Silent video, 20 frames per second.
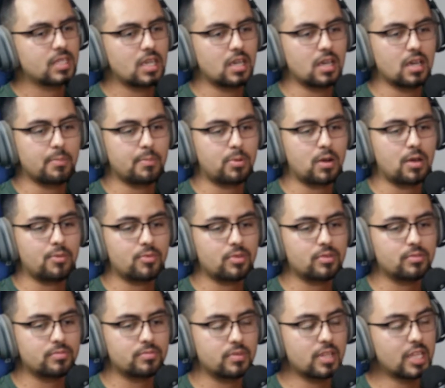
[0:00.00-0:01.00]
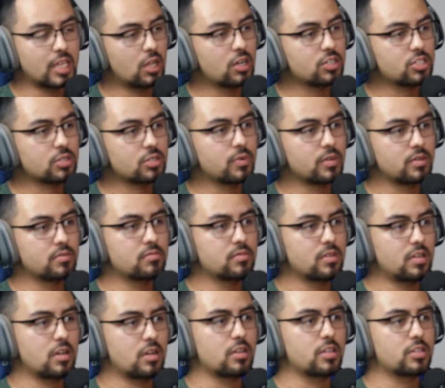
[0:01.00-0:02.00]
Probably the Logic one,
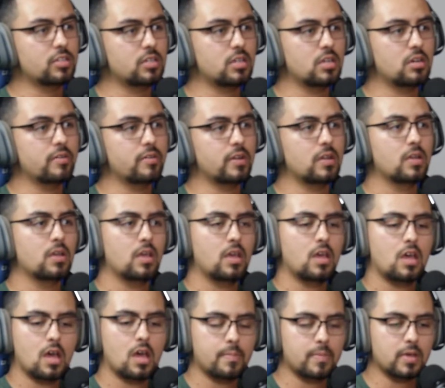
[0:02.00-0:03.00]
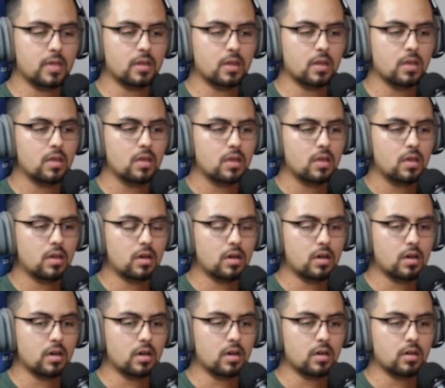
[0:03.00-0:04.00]
and I'll let you know. And I mean,
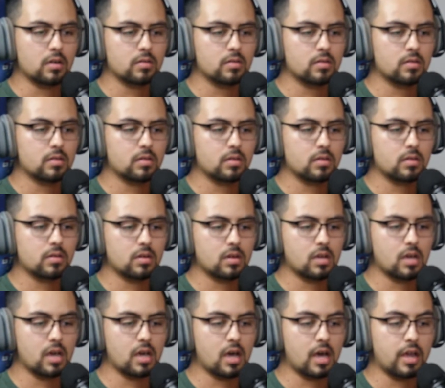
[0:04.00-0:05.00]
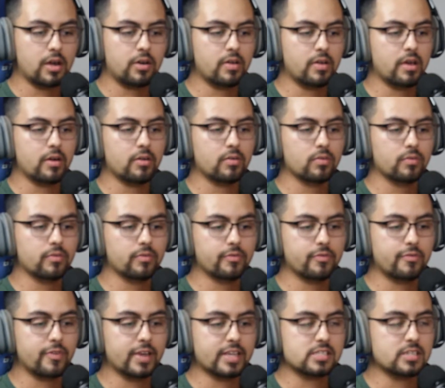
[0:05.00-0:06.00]
I don't know how
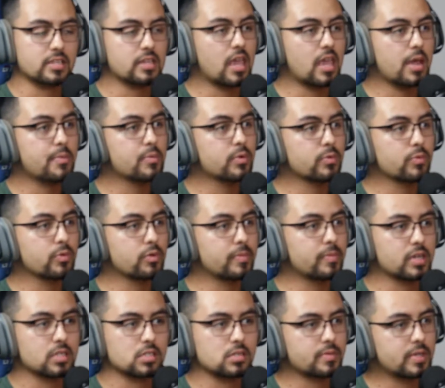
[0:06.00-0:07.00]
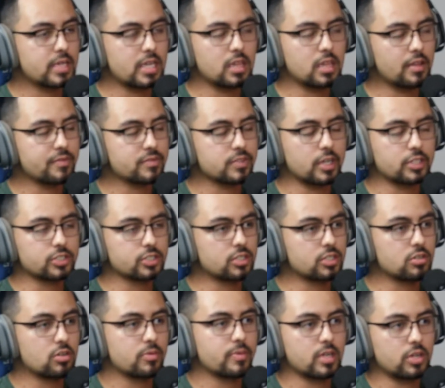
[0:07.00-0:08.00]
vested Cameron would be. I mean, he loves Logic
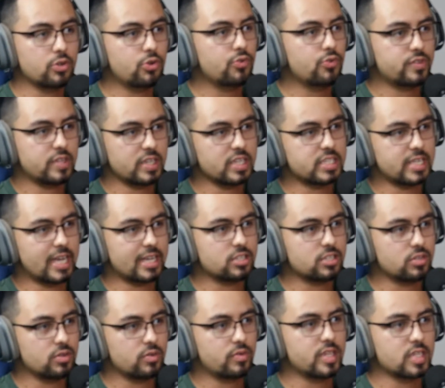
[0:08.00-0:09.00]
too. I mean, you've seen his tattoo.